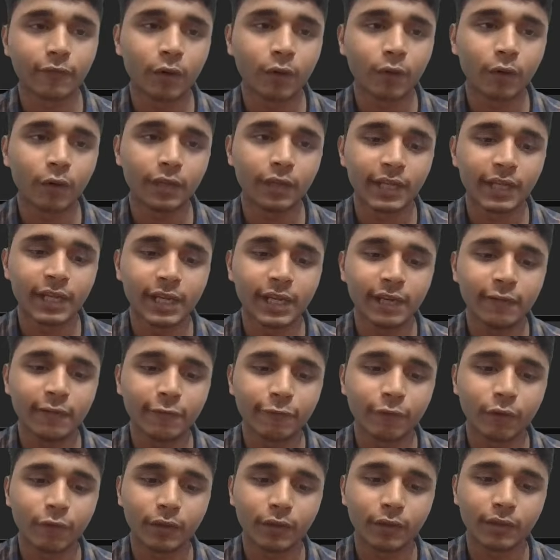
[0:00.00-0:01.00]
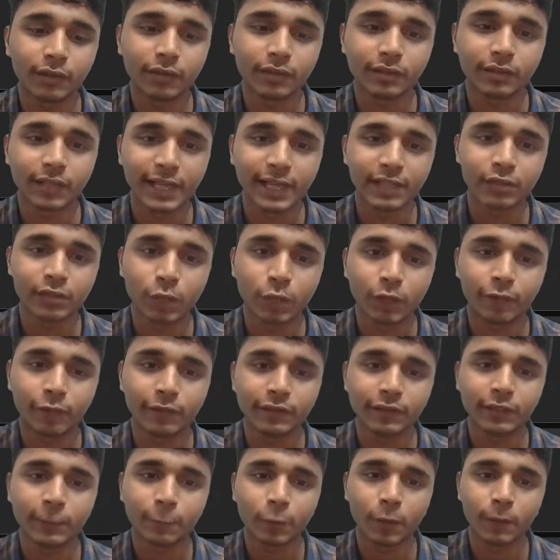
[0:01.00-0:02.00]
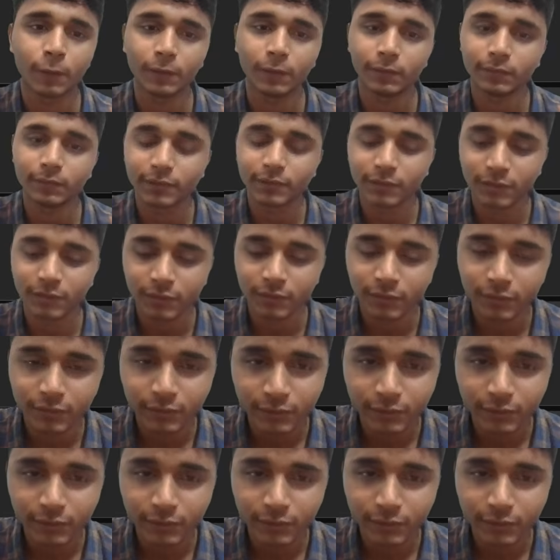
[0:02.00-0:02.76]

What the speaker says: on AI for like solving the problems.